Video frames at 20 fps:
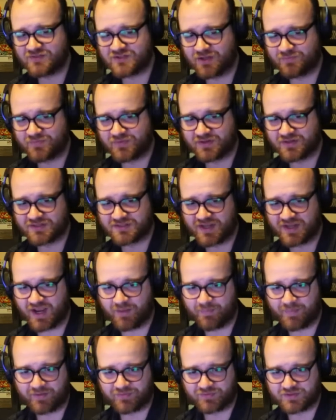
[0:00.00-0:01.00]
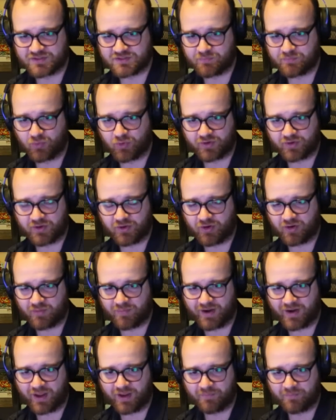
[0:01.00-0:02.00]
something to say about this board here in a
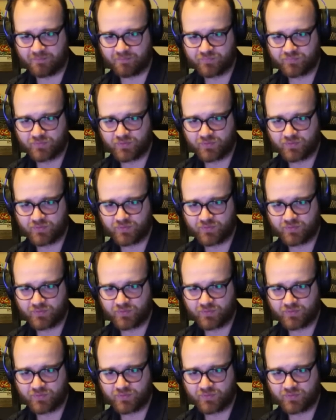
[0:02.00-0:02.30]
minute.